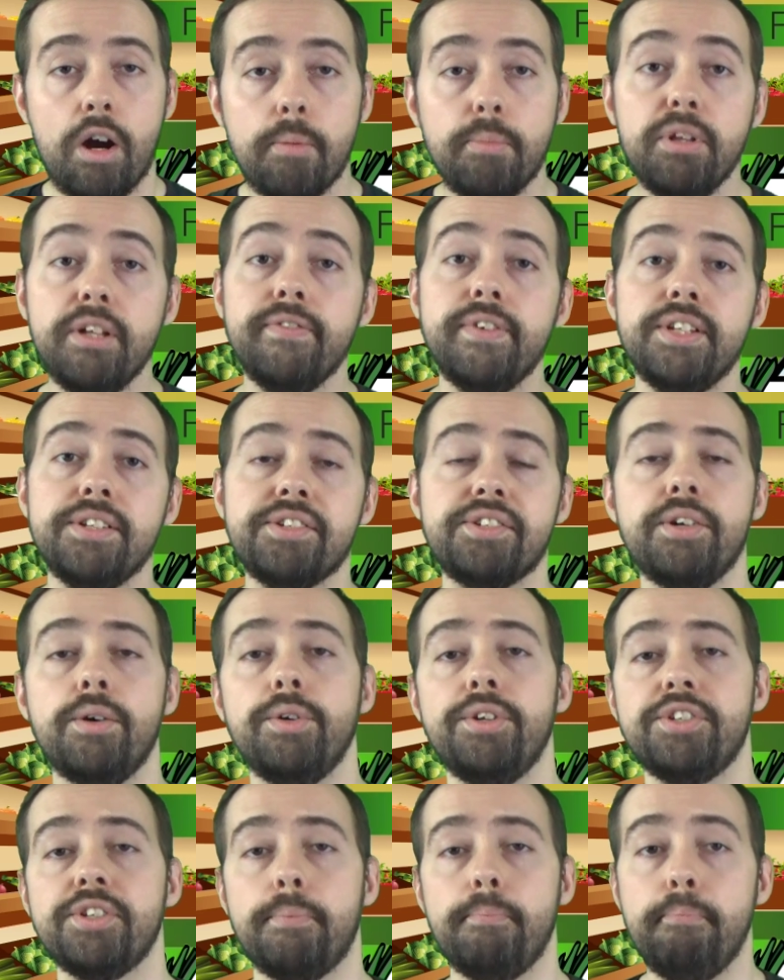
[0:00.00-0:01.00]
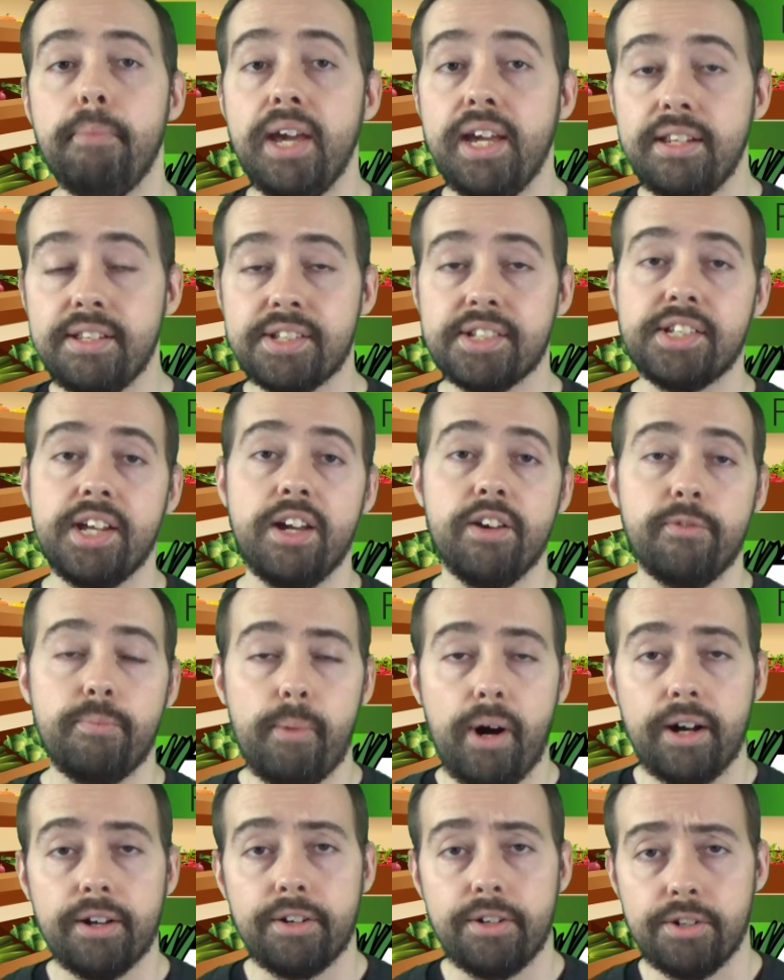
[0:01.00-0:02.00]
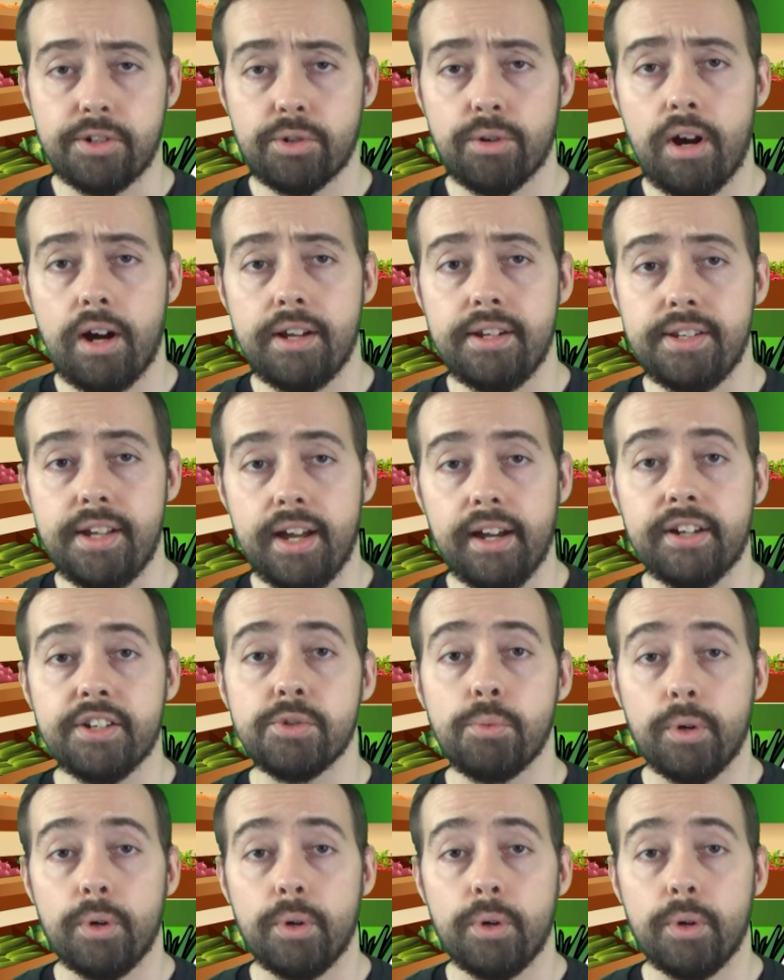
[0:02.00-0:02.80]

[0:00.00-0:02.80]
Oblivion Stone is a mainstay of modern Tron decks,